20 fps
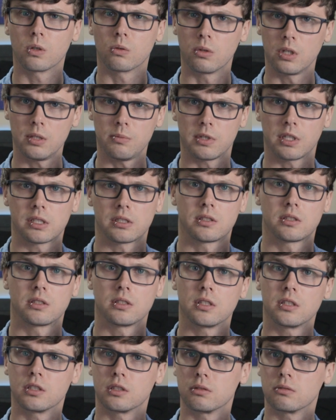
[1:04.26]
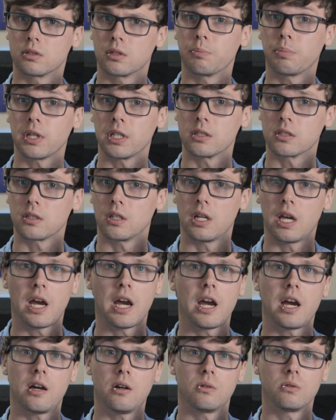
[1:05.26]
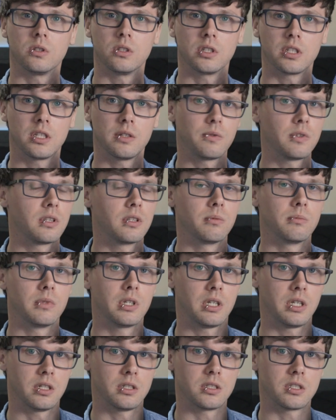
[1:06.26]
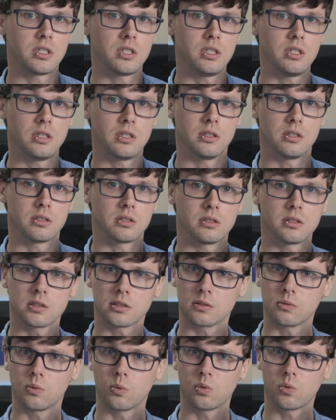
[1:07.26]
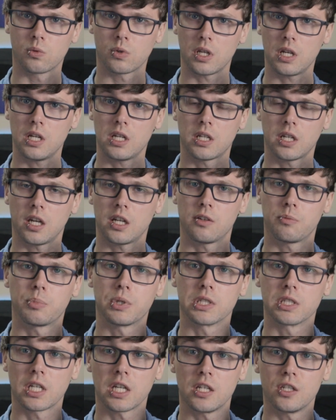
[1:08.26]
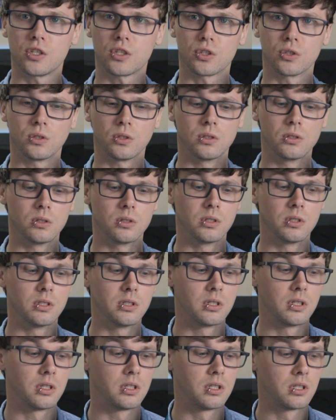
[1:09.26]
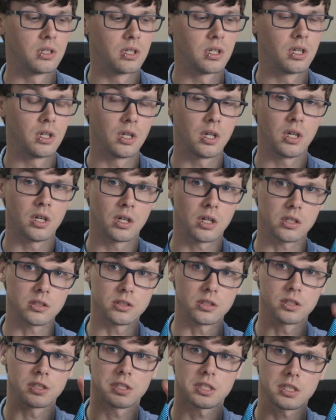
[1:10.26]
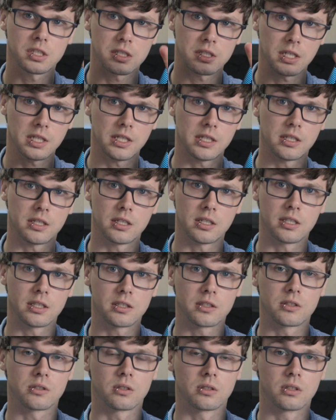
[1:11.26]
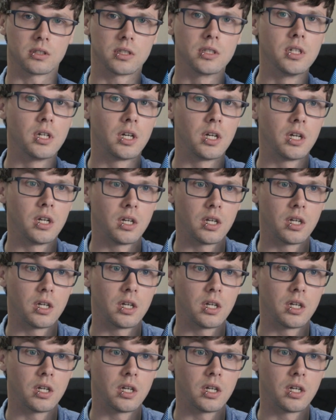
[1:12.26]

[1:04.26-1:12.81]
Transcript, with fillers: agreements. It depends on how you're giving them the energy and any kind of potential understandings or